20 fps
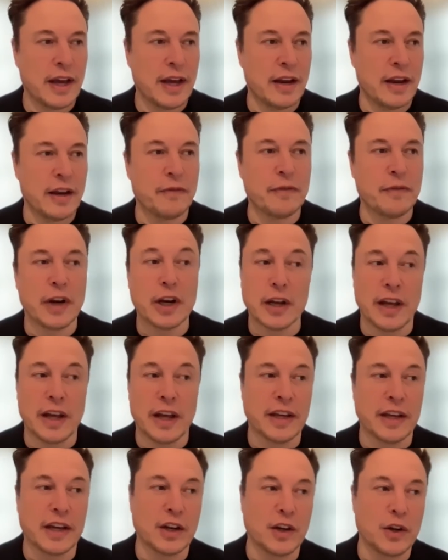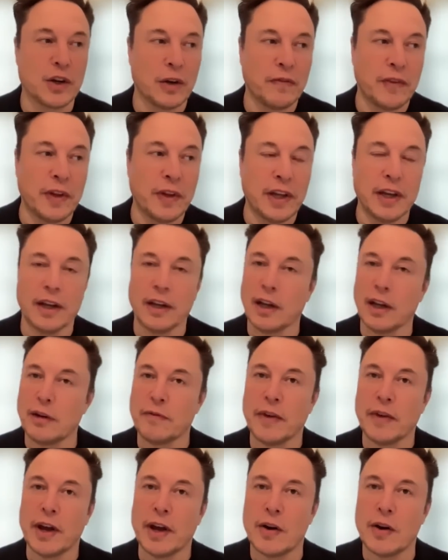and but it, I think it could be a
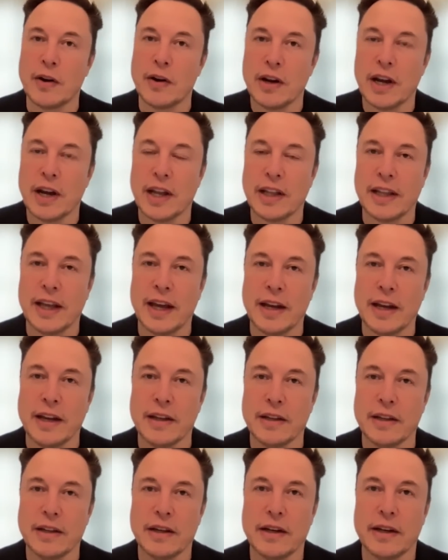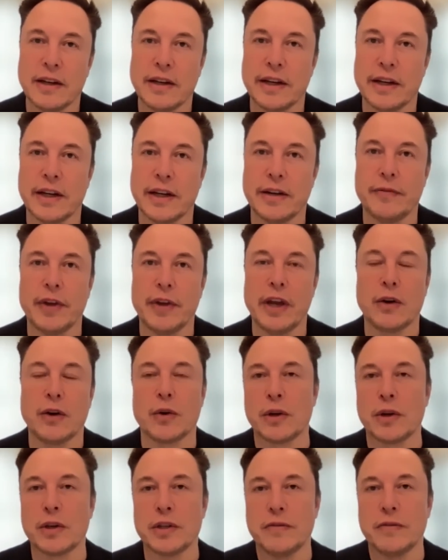lot better at that. Um, in
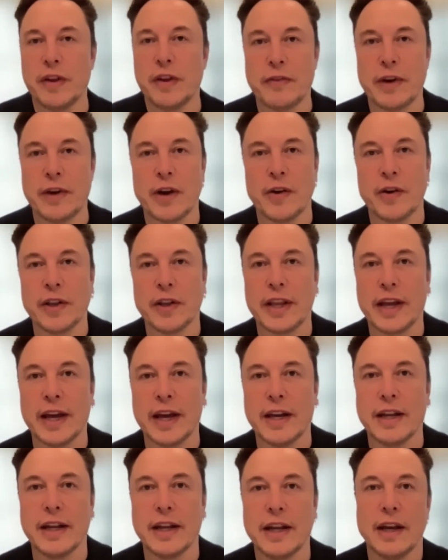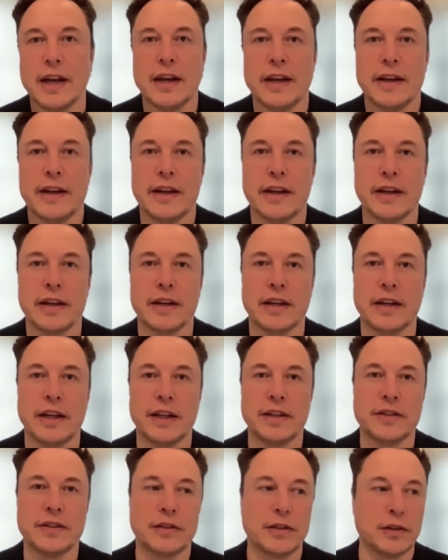order to be better at that, it
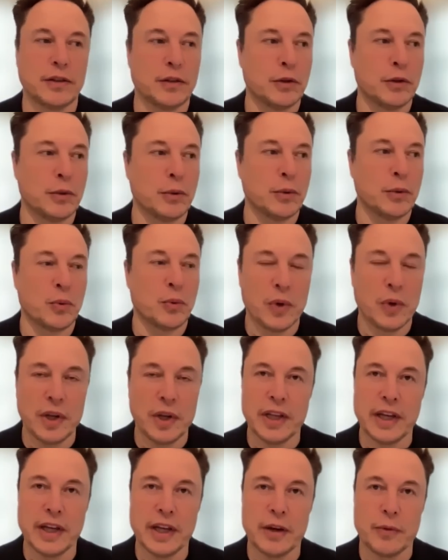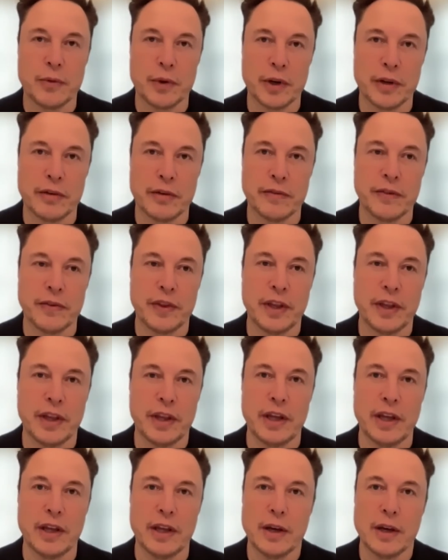needs to really get rid of
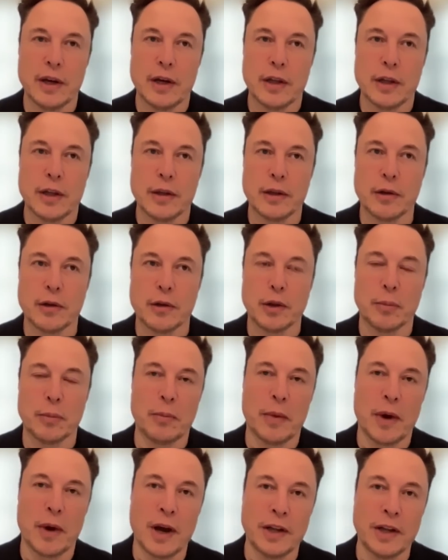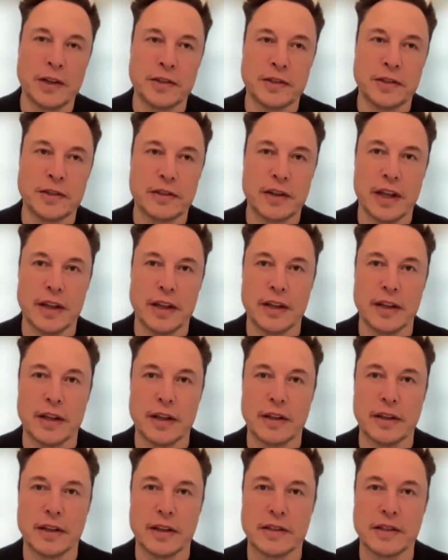the the, the bots and
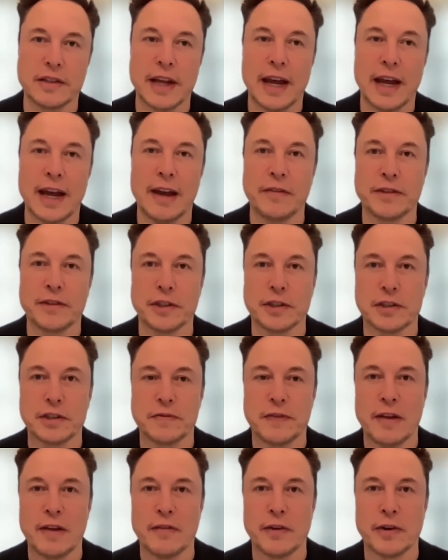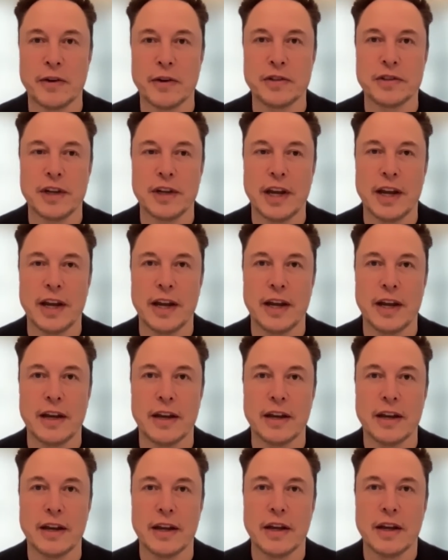the, the scams and spammers
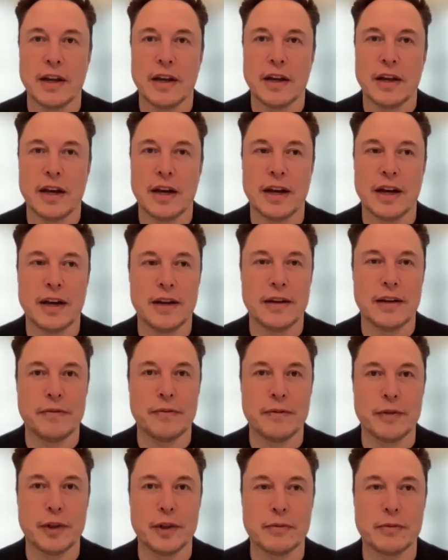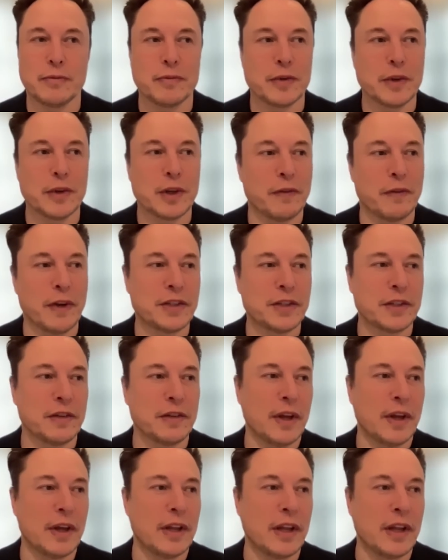and uh, you know
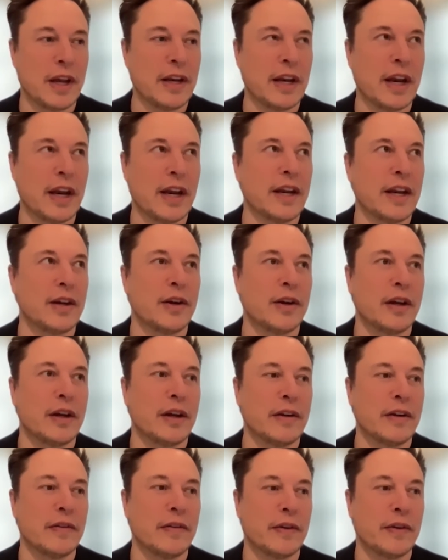basically and, and, and